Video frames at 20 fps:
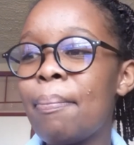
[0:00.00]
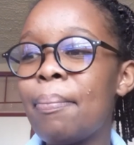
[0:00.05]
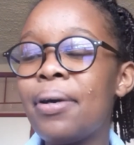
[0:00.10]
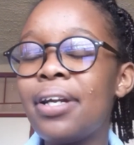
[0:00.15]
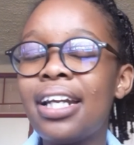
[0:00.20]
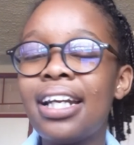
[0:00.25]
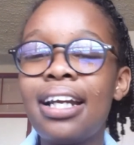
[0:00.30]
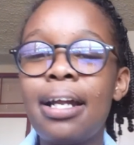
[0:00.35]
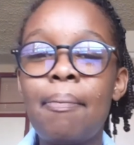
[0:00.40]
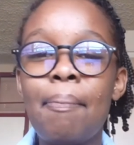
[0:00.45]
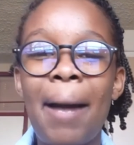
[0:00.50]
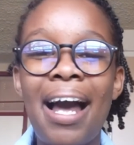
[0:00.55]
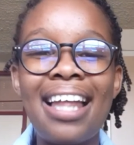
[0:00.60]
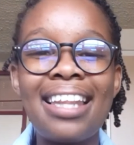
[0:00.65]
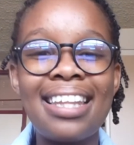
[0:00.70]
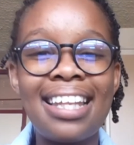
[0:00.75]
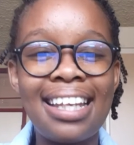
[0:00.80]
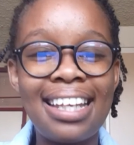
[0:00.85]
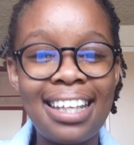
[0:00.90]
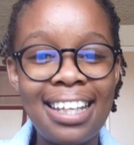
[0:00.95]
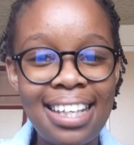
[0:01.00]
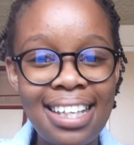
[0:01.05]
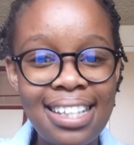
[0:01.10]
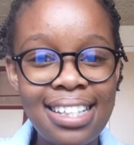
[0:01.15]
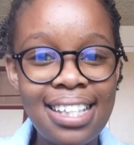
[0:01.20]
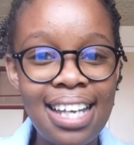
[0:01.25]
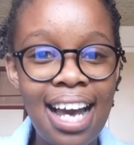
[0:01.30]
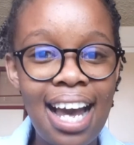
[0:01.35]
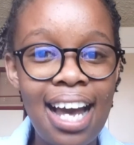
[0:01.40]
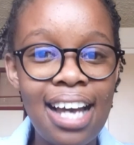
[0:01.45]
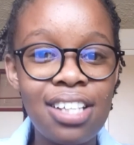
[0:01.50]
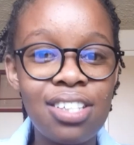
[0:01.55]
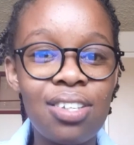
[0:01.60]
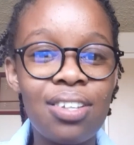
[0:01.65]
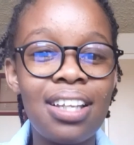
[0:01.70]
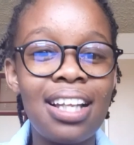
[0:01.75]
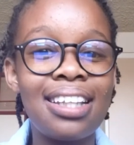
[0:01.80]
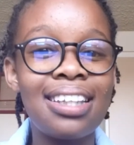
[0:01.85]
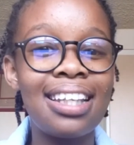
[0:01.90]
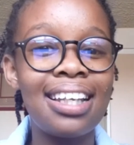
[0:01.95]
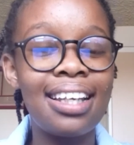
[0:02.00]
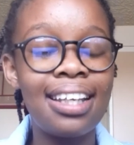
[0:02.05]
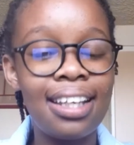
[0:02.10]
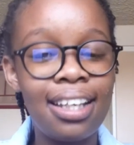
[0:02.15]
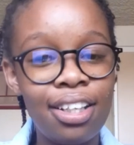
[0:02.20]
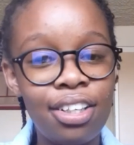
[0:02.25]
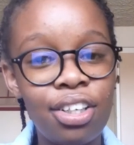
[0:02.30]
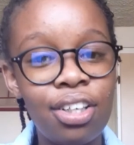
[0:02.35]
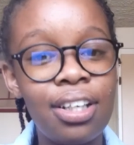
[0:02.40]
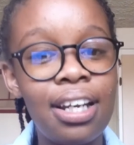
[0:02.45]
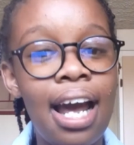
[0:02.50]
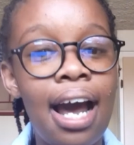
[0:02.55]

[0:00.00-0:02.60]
putting it by the heater so that the heat could